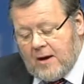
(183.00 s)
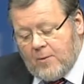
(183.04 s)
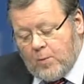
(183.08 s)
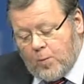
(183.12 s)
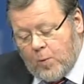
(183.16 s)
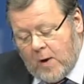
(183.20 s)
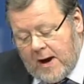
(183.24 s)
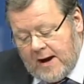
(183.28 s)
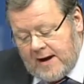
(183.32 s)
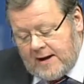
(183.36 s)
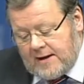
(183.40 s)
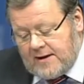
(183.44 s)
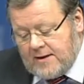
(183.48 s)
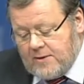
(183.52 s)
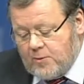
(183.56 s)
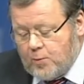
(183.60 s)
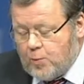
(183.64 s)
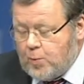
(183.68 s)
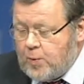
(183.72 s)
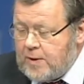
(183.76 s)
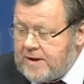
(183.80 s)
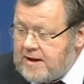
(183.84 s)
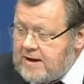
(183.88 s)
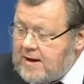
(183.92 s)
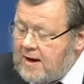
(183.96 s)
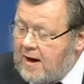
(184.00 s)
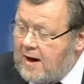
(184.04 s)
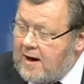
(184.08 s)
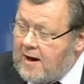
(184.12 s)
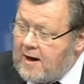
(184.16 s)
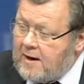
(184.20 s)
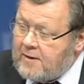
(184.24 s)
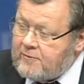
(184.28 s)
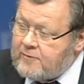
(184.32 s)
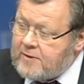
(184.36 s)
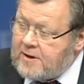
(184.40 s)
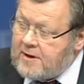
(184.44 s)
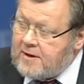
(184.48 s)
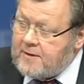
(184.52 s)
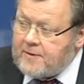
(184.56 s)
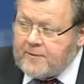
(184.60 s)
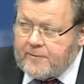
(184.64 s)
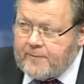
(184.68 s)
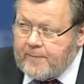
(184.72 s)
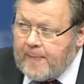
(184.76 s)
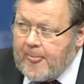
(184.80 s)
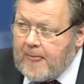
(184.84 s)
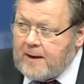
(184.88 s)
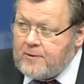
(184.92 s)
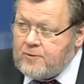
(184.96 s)
while we are uh,
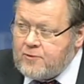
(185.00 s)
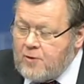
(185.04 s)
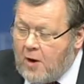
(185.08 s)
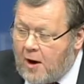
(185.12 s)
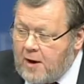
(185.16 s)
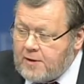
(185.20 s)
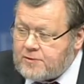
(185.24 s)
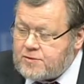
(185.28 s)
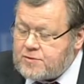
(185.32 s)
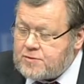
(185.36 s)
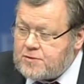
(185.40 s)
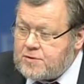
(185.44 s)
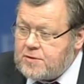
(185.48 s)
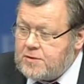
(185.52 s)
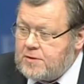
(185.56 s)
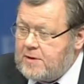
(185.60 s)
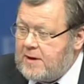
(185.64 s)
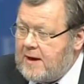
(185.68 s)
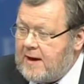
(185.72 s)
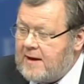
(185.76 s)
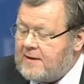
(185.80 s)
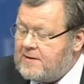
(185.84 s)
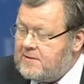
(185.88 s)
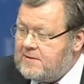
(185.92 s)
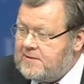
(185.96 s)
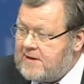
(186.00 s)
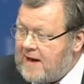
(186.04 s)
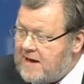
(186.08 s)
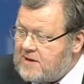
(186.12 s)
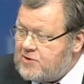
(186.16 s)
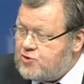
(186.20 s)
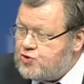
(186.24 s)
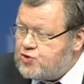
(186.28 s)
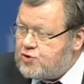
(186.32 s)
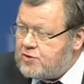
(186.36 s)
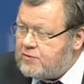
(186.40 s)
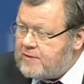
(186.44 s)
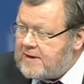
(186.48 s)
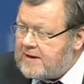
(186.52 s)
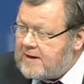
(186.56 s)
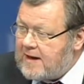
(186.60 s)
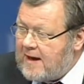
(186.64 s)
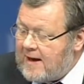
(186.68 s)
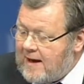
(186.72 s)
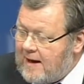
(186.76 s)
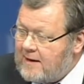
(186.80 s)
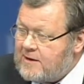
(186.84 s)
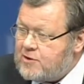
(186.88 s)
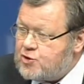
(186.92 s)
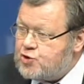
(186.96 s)
not endangering
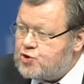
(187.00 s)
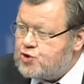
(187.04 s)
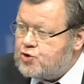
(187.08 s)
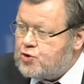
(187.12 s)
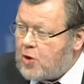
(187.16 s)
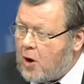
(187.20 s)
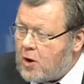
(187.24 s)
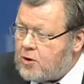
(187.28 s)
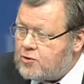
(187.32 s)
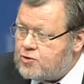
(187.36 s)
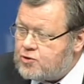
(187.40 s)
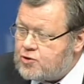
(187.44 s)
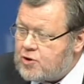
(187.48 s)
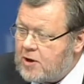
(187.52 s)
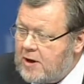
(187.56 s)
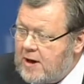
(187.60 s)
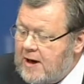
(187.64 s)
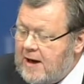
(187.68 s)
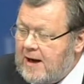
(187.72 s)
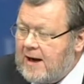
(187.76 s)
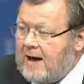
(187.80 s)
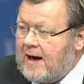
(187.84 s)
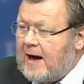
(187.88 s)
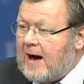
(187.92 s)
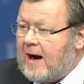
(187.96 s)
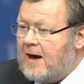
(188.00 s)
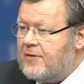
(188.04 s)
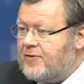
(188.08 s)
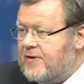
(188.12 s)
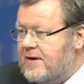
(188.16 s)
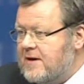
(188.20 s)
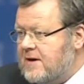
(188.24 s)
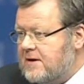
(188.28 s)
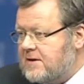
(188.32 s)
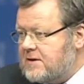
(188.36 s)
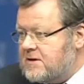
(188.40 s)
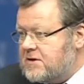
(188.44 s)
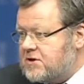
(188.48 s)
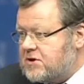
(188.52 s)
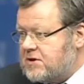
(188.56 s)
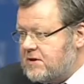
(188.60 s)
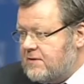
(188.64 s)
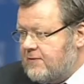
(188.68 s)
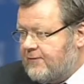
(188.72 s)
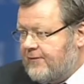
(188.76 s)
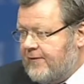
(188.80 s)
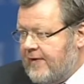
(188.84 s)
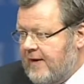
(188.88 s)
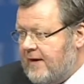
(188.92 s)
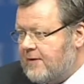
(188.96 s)
any stocks, I think it is
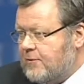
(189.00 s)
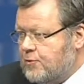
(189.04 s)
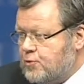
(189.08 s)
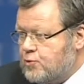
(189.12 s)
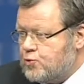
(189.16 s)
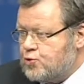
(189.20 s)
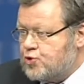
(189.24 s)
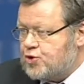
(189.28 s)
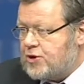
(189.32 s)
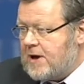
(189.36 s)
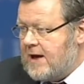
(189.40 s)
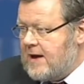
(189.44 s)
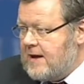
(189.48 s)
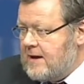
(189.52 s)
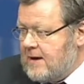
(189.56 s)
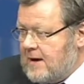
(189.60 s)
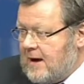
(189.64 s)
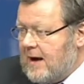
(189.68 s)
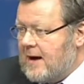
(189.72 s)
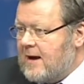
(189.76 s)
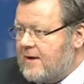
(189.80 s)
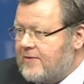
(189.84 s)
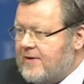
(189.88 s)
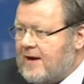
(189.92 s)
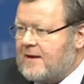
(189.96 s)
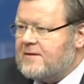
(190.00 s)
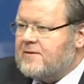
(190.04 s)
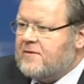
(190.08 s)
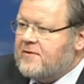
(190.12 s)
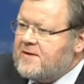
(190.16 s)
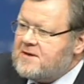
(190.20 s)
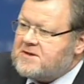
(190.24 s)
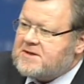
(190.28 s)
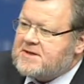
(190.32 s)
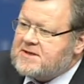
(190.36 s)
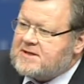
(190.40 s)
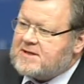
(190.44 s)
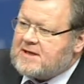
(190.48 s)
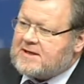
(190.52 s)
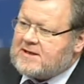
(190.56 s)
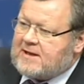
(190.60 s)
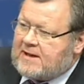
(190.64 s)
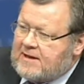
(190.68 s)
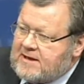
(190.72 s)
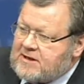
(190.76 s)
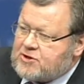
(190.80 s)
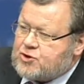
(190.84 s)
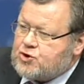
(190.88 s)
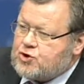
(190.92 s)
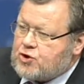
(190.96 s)
fair to say that this is at
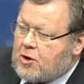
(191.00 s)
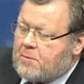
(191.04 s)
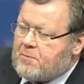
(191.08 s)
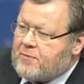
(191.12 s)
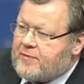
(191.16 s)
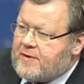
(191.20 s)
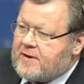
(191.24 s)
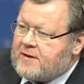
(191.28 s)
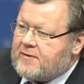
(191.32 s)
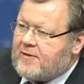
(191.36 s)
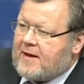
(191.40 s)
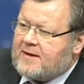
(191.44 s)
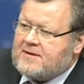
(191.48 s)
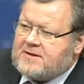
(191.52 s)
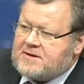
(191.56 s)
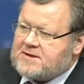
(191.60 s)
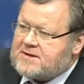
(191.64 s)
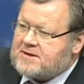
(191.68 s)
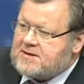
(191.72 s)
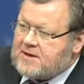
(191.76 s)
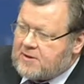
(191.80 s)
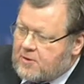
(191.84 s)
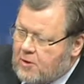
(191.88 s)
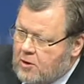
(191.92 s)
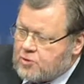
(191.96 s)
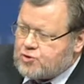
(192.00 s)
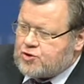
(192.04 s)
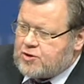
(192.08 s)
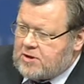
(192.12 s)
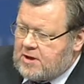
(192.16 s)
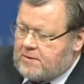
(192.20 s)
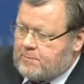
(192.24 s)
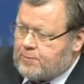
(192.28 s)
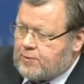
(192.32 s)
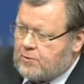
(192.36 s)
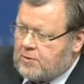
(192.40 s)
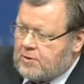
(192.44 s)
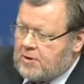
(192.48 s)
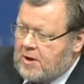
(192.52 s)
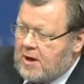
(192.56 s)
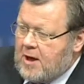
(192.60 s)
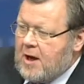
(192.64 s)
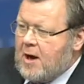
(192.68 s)
least something that is negotiable.